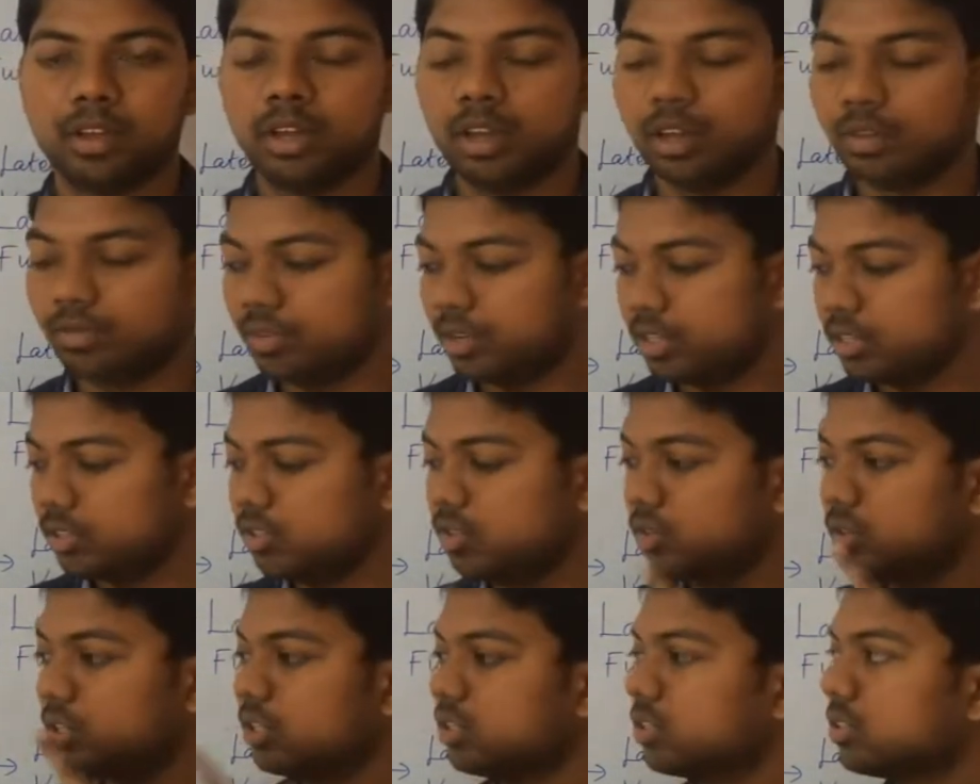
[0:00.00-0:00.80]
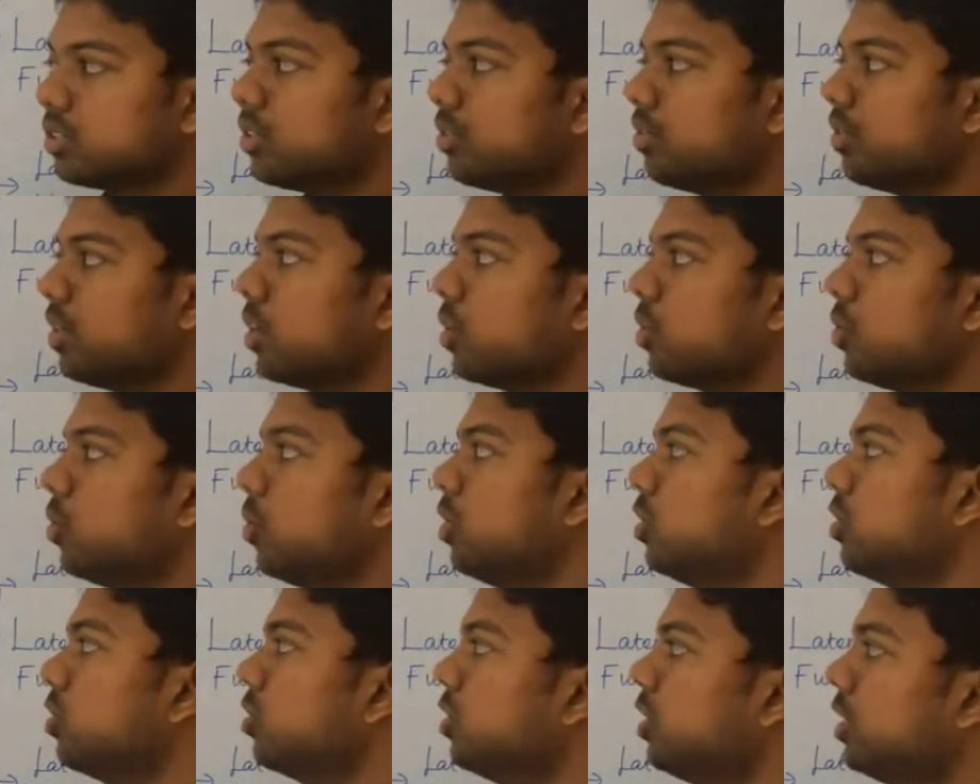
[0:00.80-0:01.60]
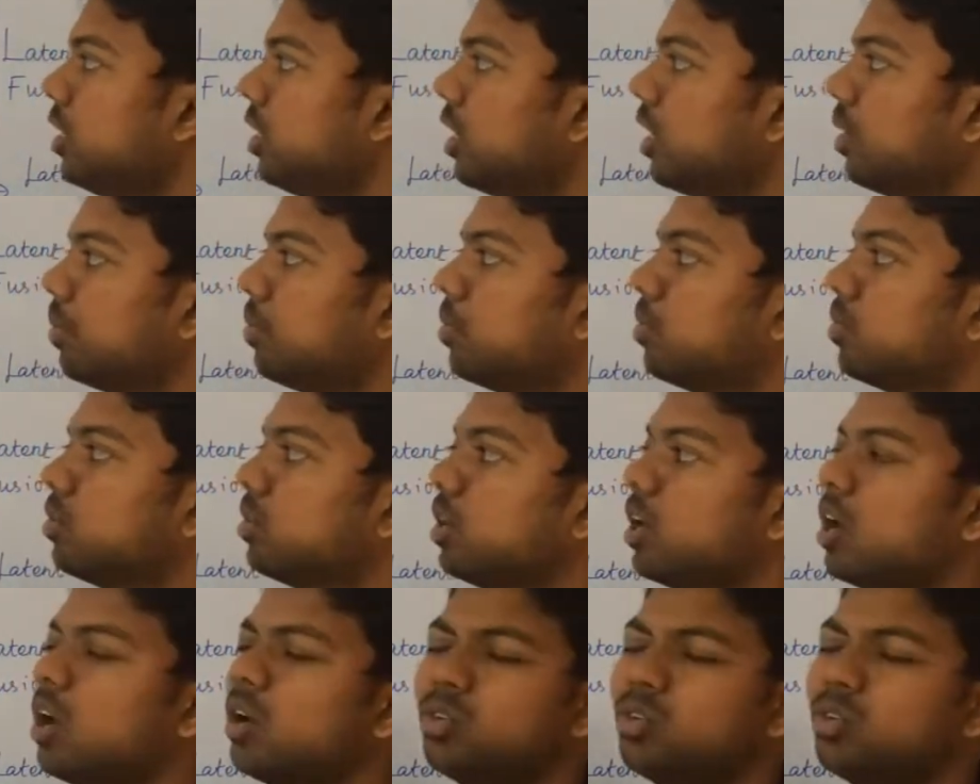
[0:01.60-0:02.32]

First one is we are going to deal about how